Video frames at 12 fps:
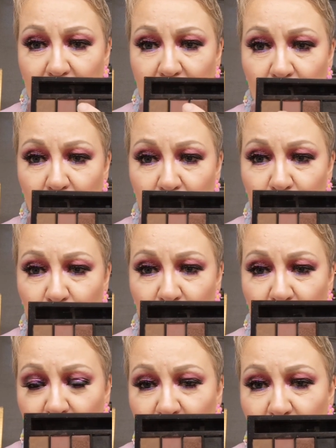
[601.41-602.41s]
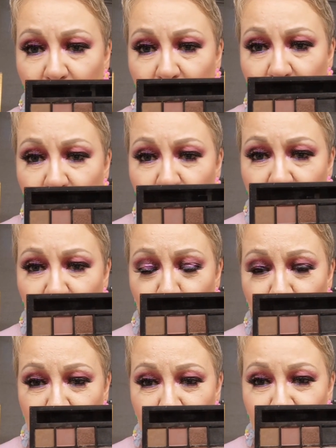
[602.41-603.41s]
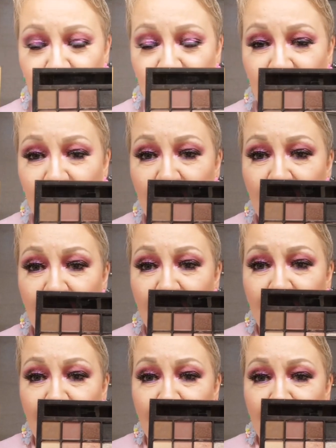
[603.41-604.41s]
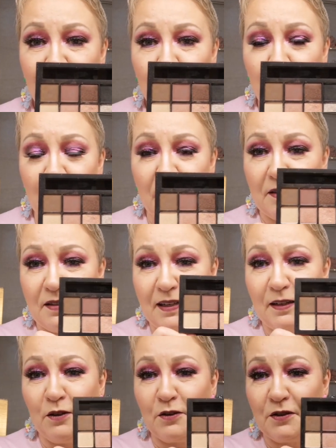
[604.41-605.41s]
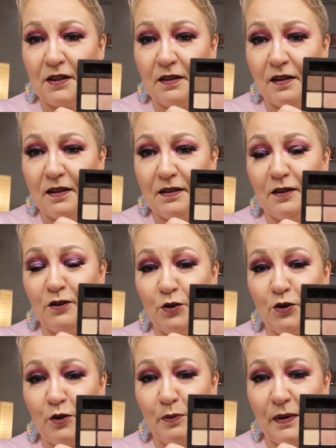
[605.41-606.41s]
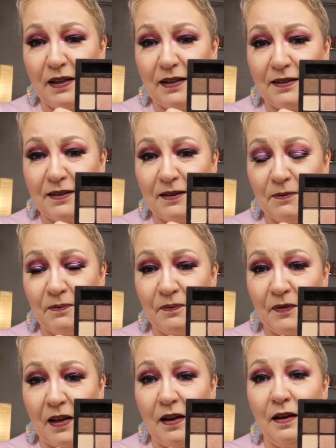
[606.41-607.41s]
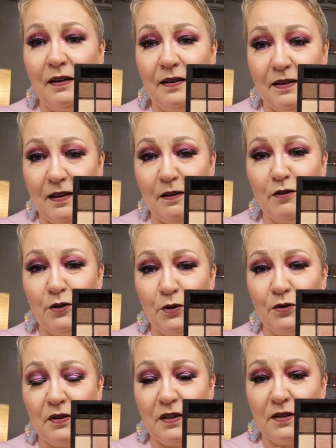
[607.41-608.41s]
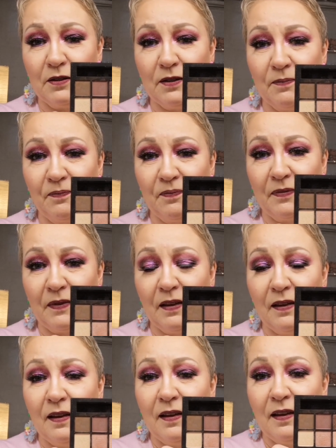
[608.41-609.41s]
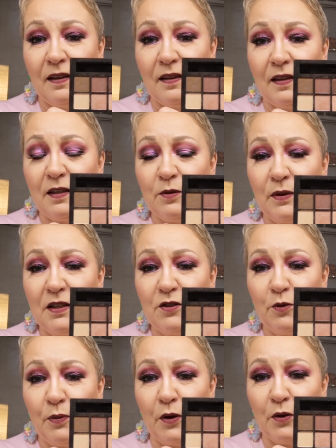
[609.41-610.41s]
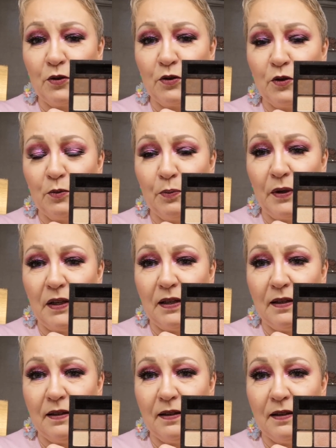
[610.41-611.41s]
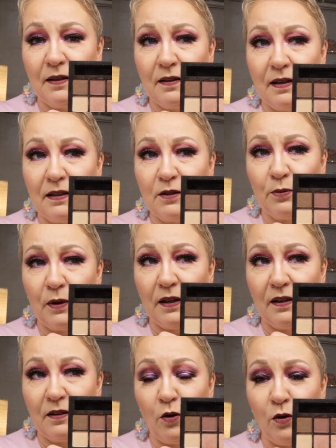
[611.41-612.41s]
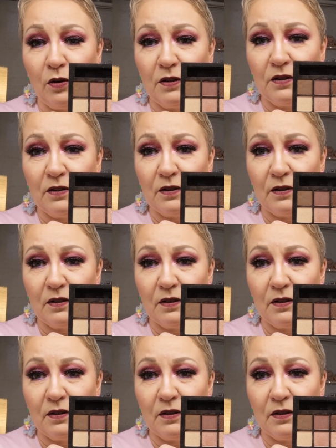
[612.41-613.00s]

6 are neutrals according to me, but I still consider this a neutral palette. I never use this. This one is supposed to be, that's why it's called